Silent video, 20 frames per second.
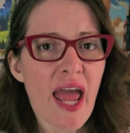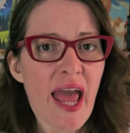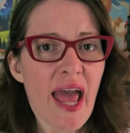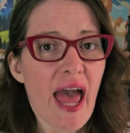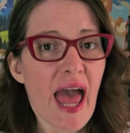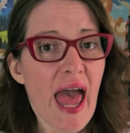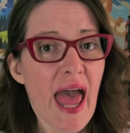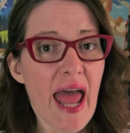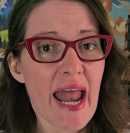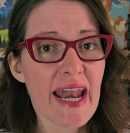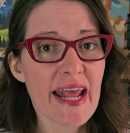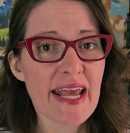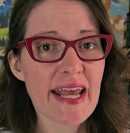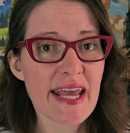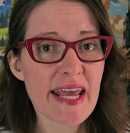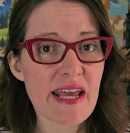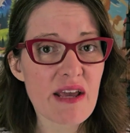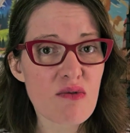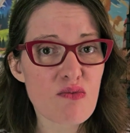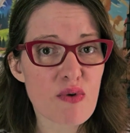And
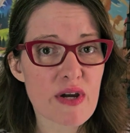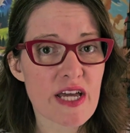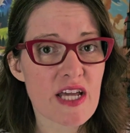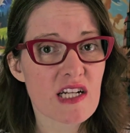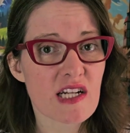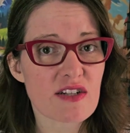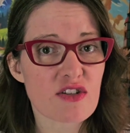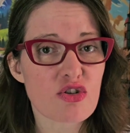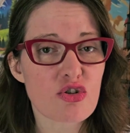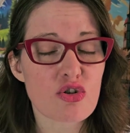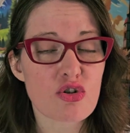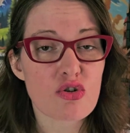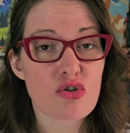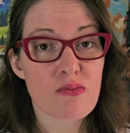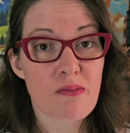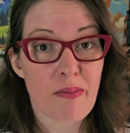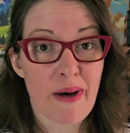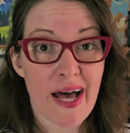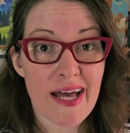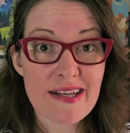he went to
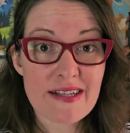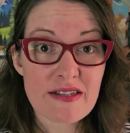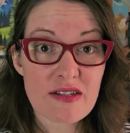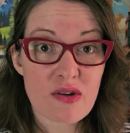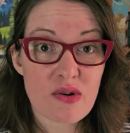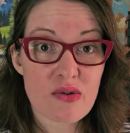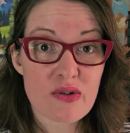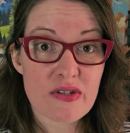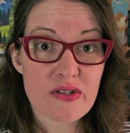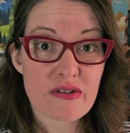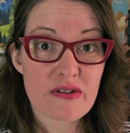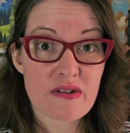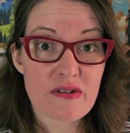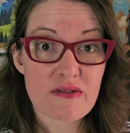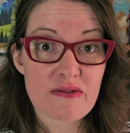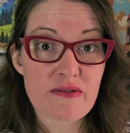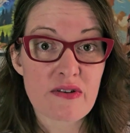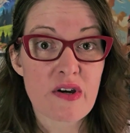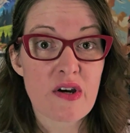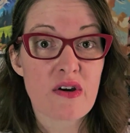Max
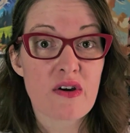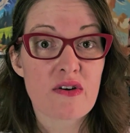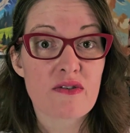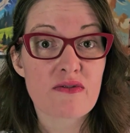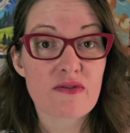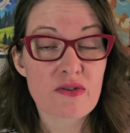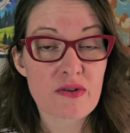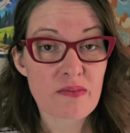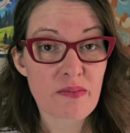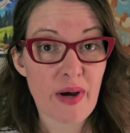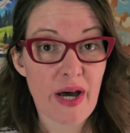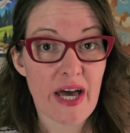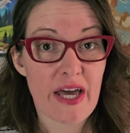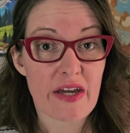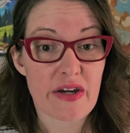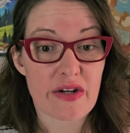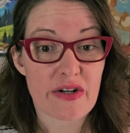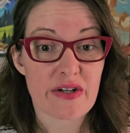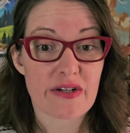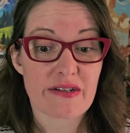Joseph von
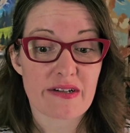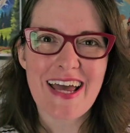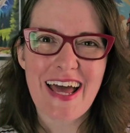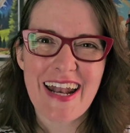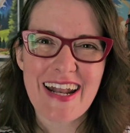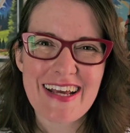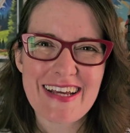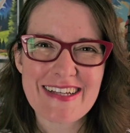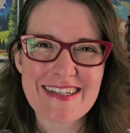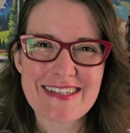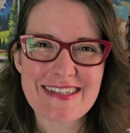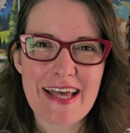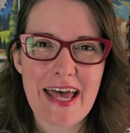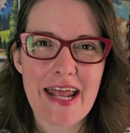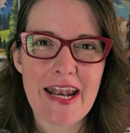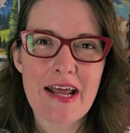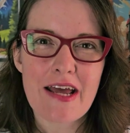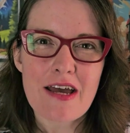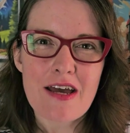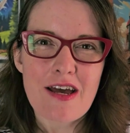Bayern, and he
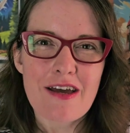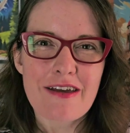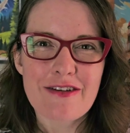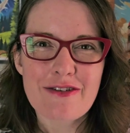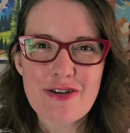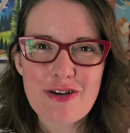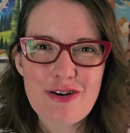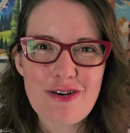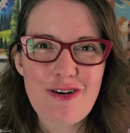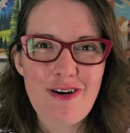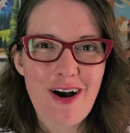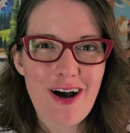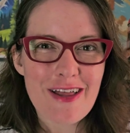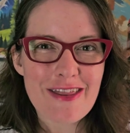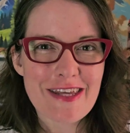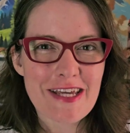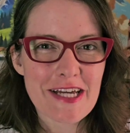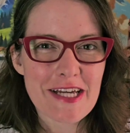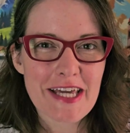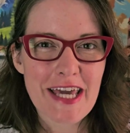said, on
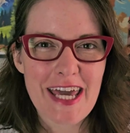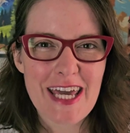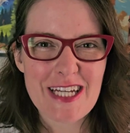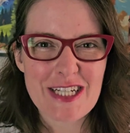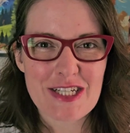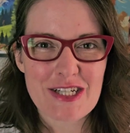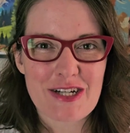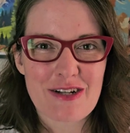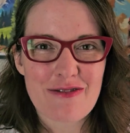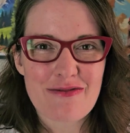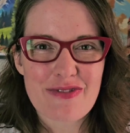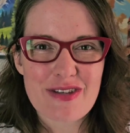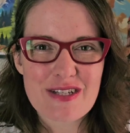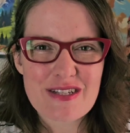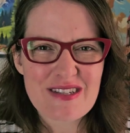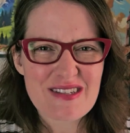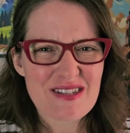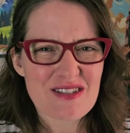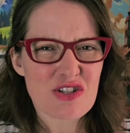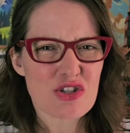the occasion of
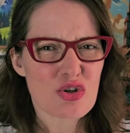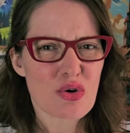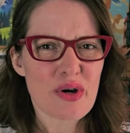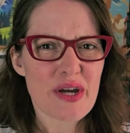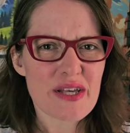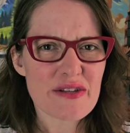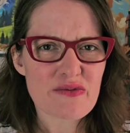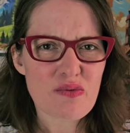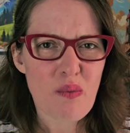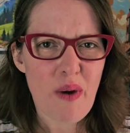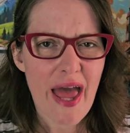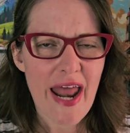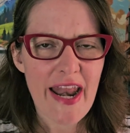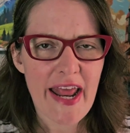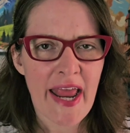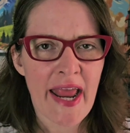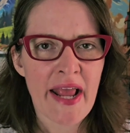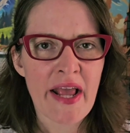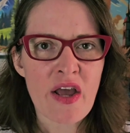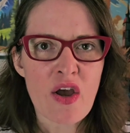this joyous
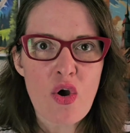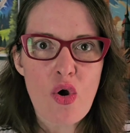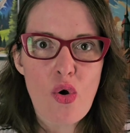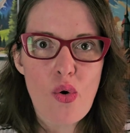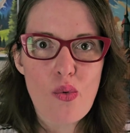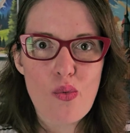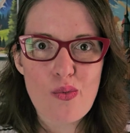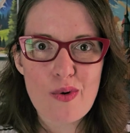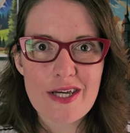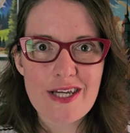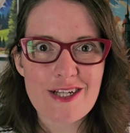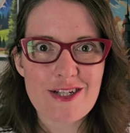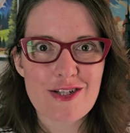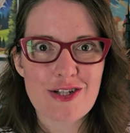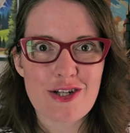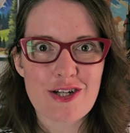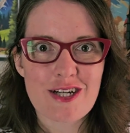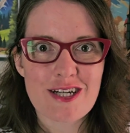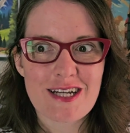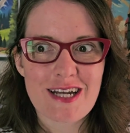wedding, we
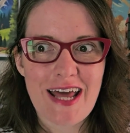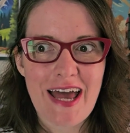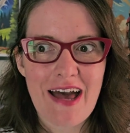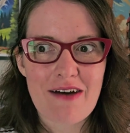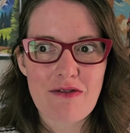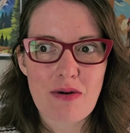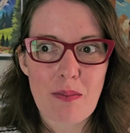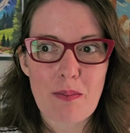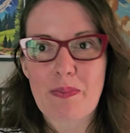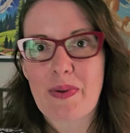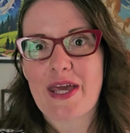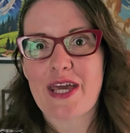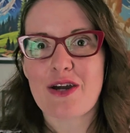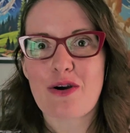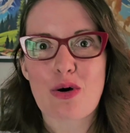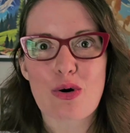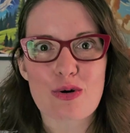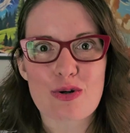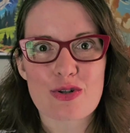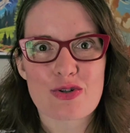should have a big
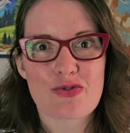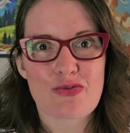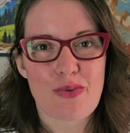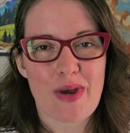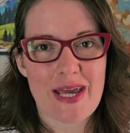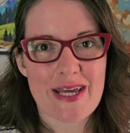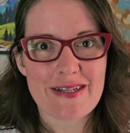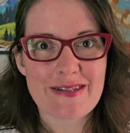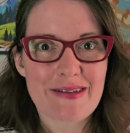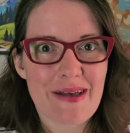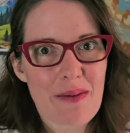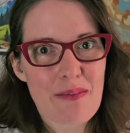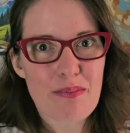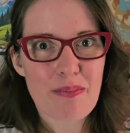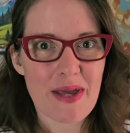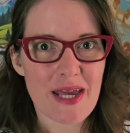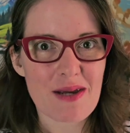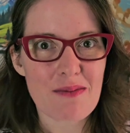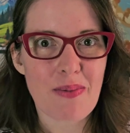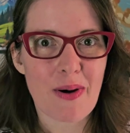horse race, a
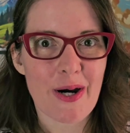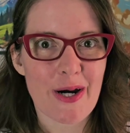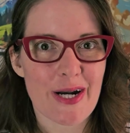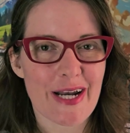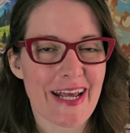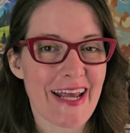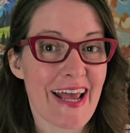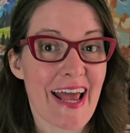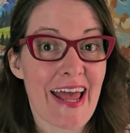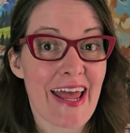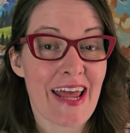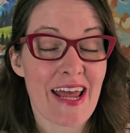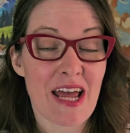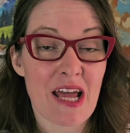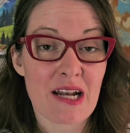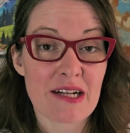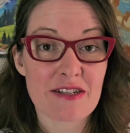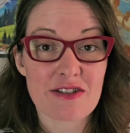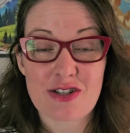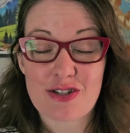big party,
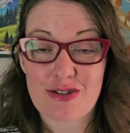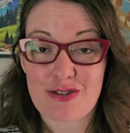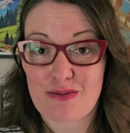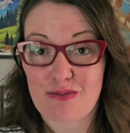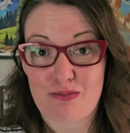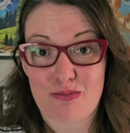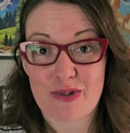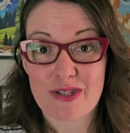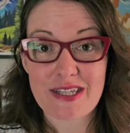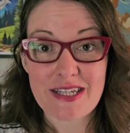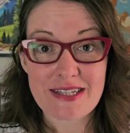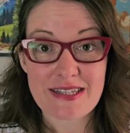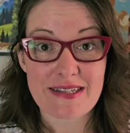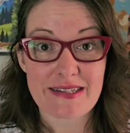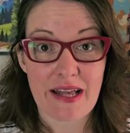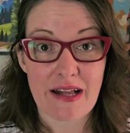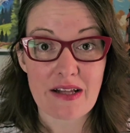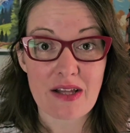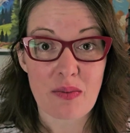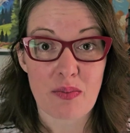and just really
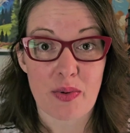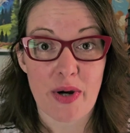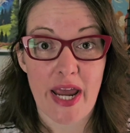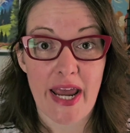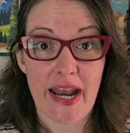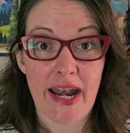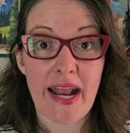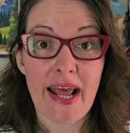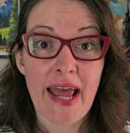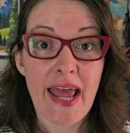celebrate.